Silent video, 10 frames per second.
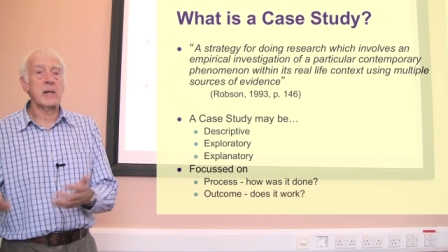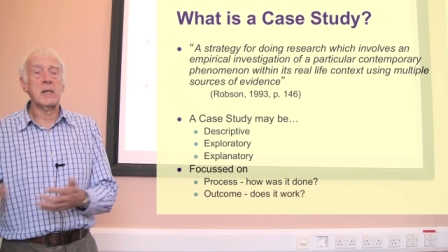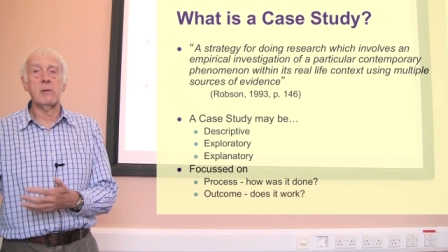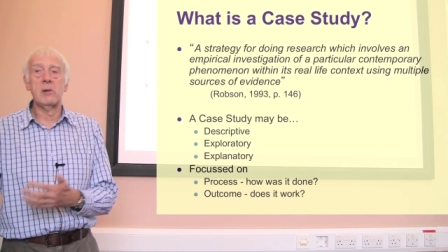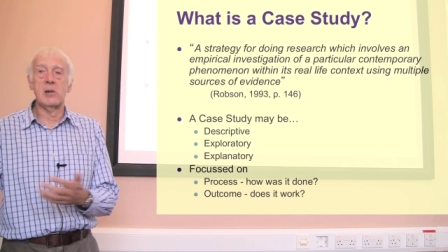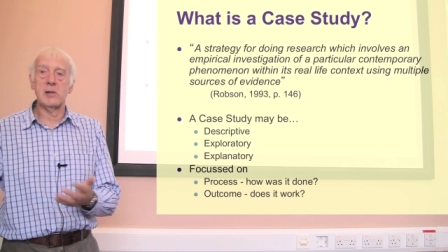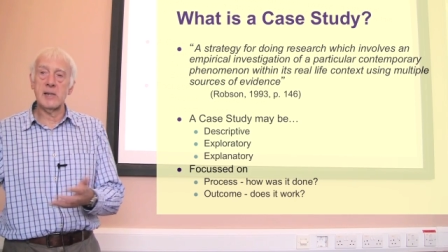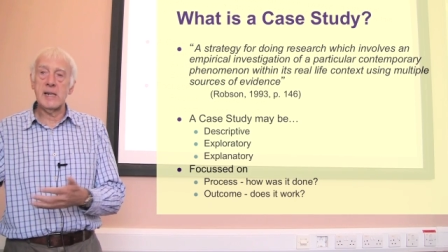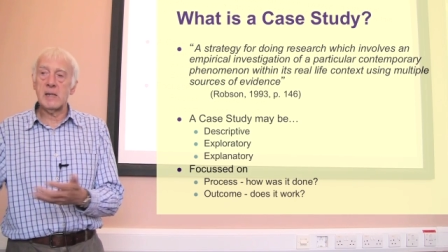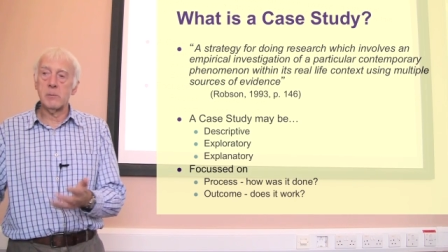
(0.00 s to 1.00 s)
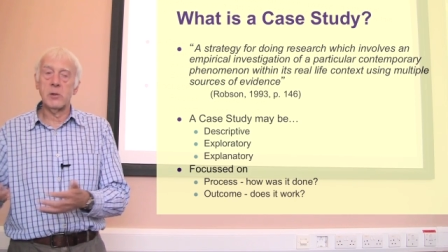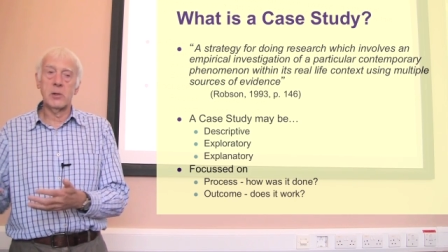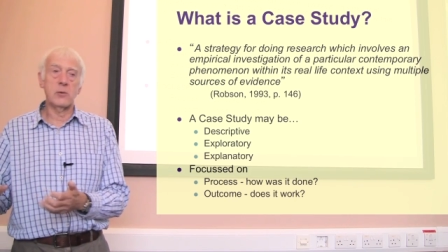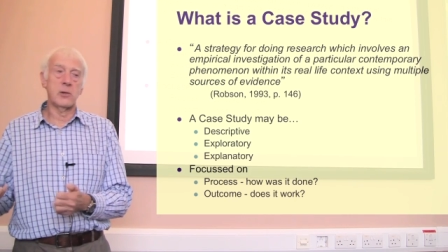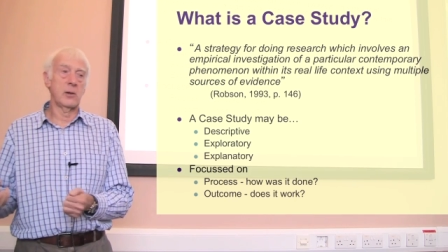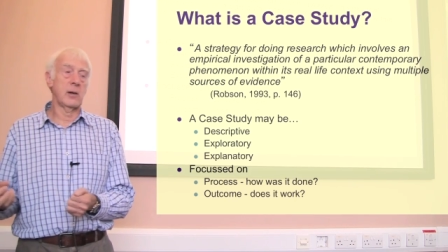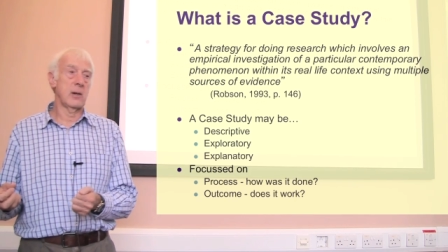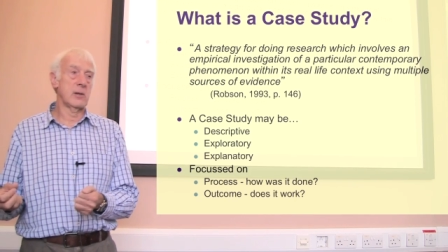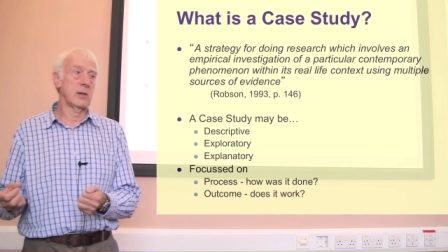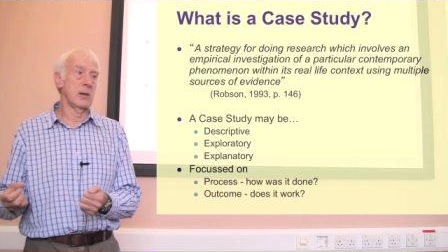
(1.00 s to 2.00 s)
activities lead them to do certain
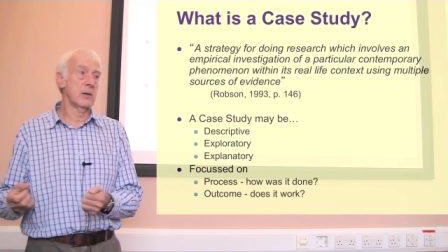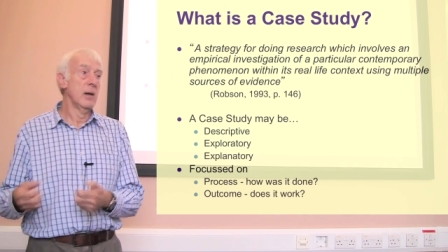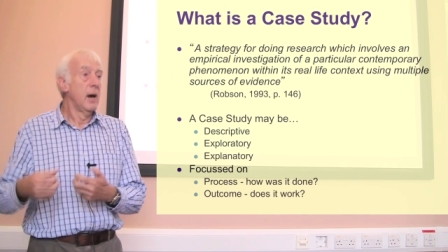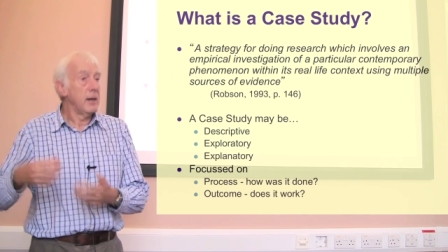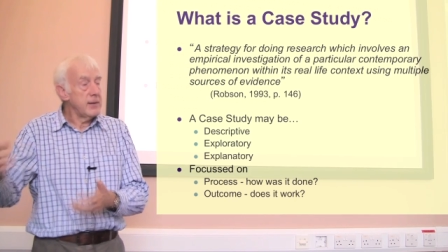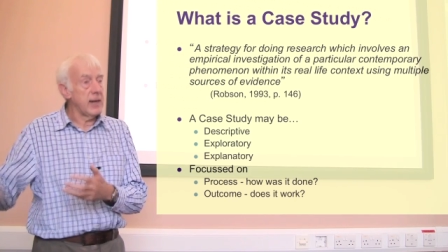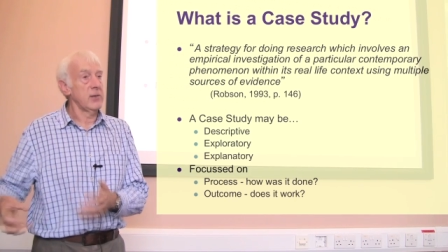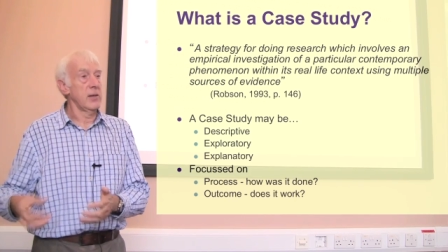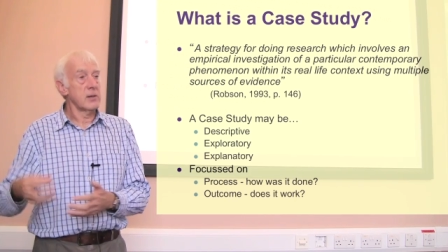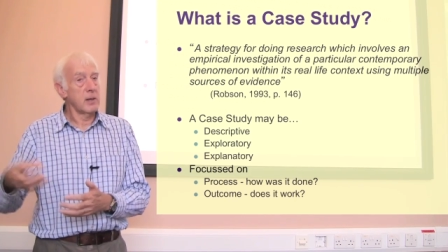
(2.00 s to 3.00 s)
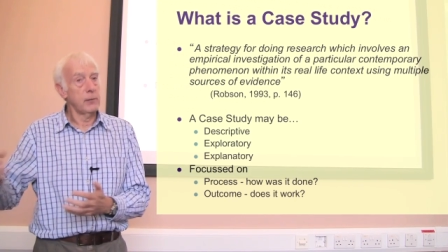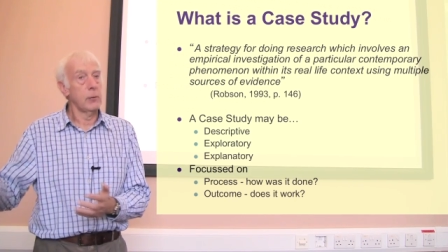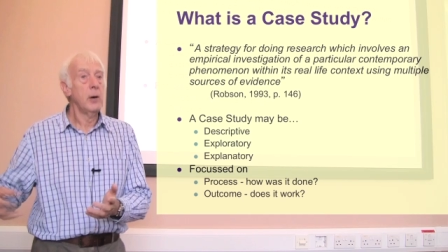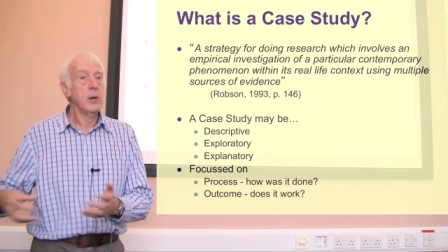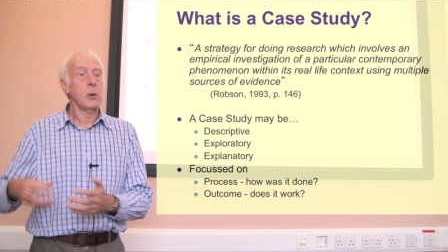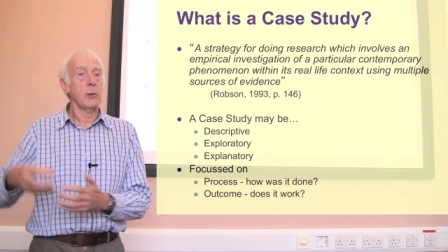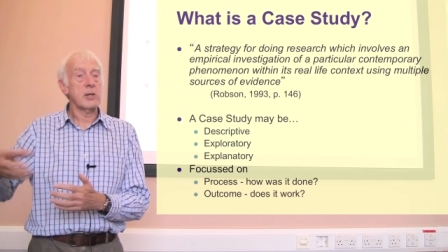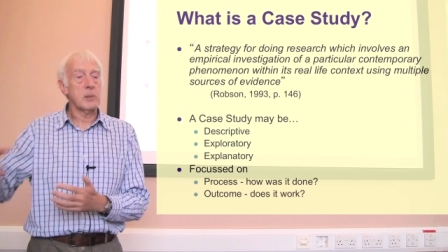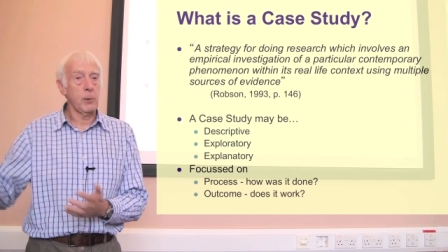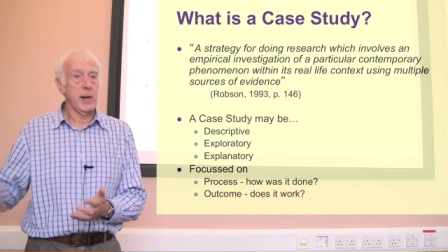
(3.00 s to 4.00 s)
kinds of things. And in that sense, therefore, you're
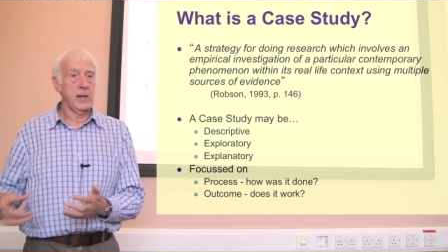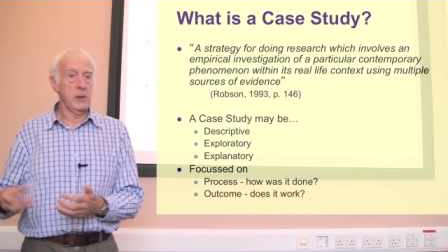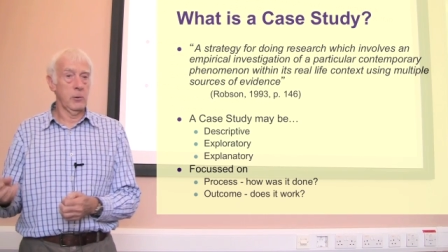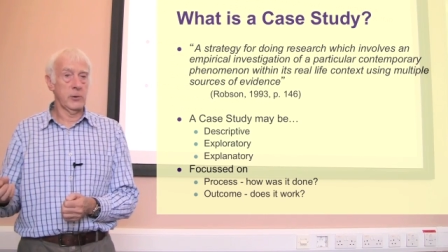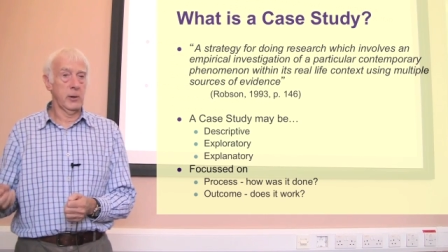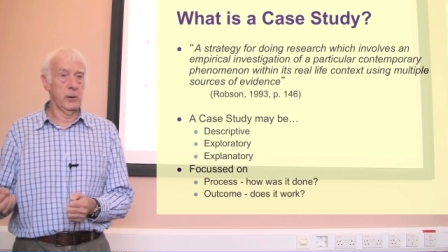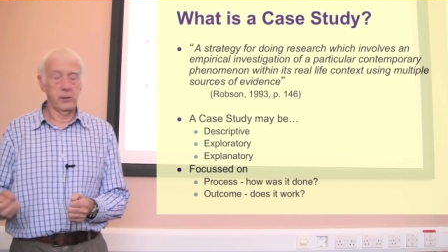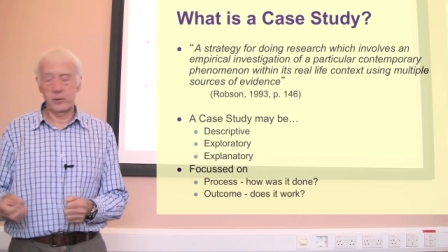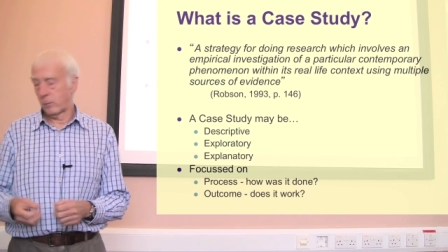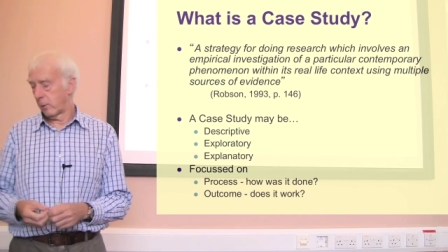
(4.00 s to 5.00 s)
explaining what's going on as